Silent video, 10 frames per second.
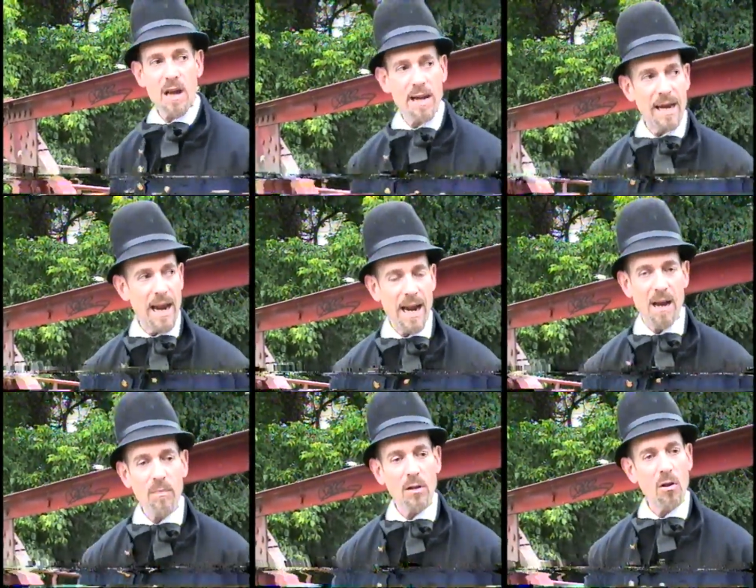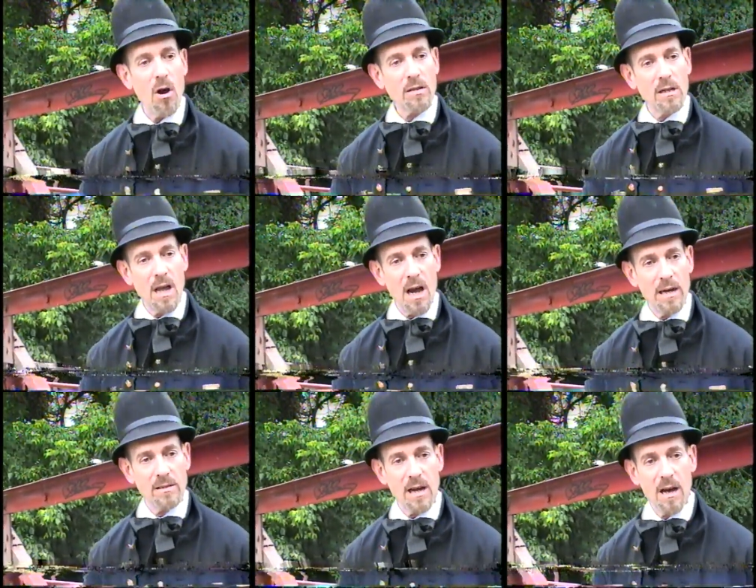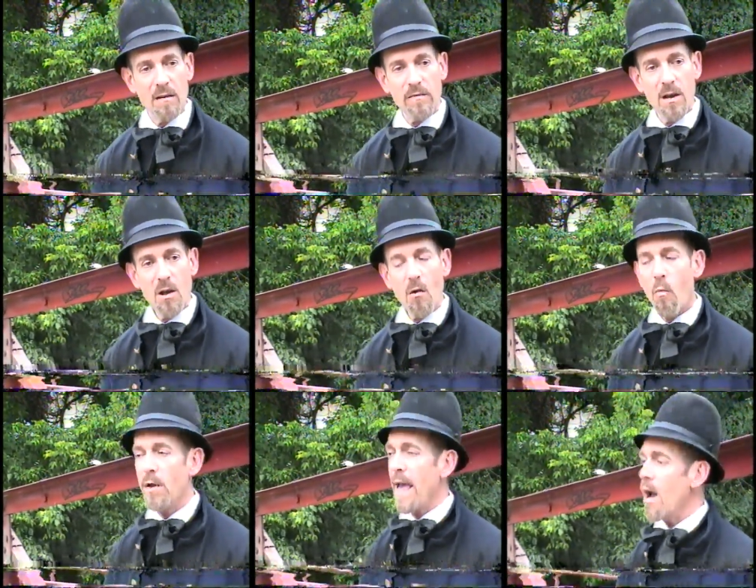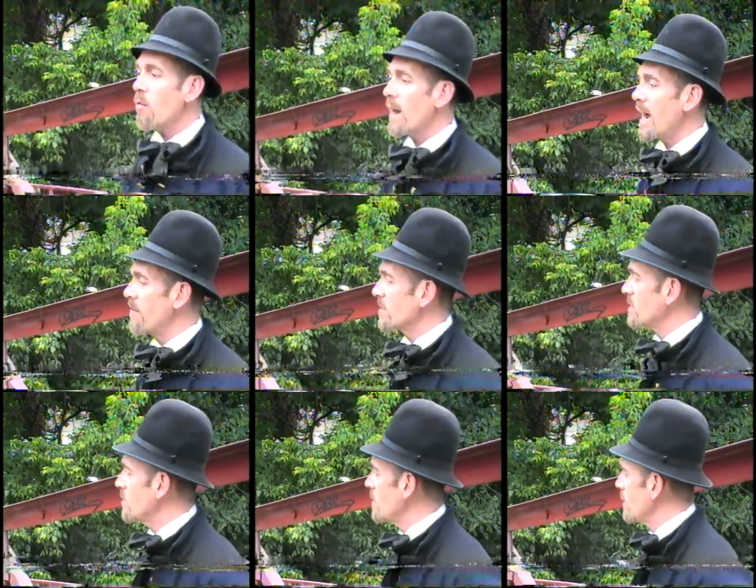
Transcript: Cunningham along the lines of, "Well, now that I've assisted